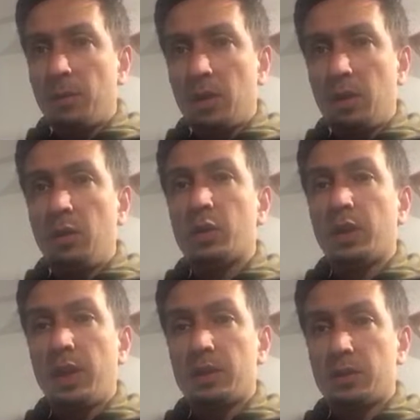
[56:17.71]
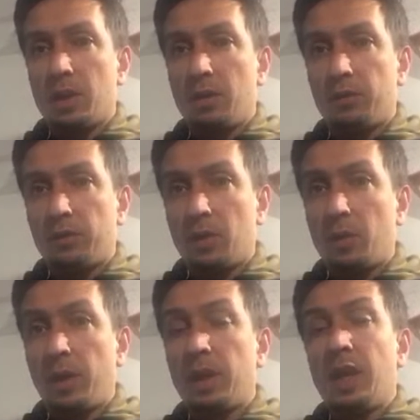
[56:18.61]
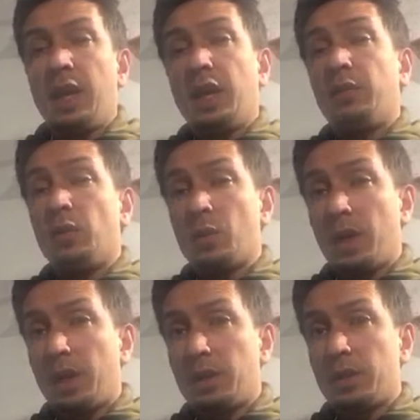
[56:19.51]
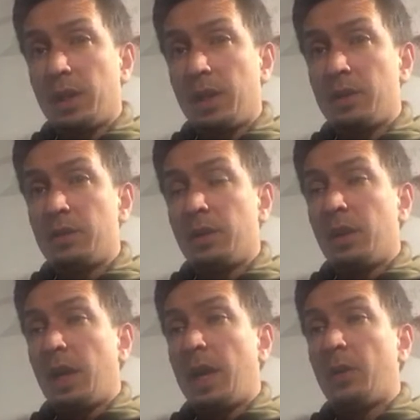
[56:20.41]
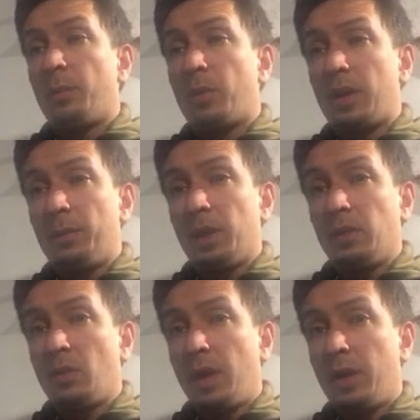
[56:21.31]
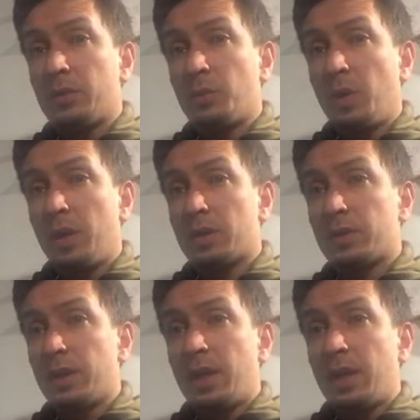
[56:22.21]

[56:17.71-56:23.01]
Look at that stuff, all right? If you can understand how the plumbing in your house works,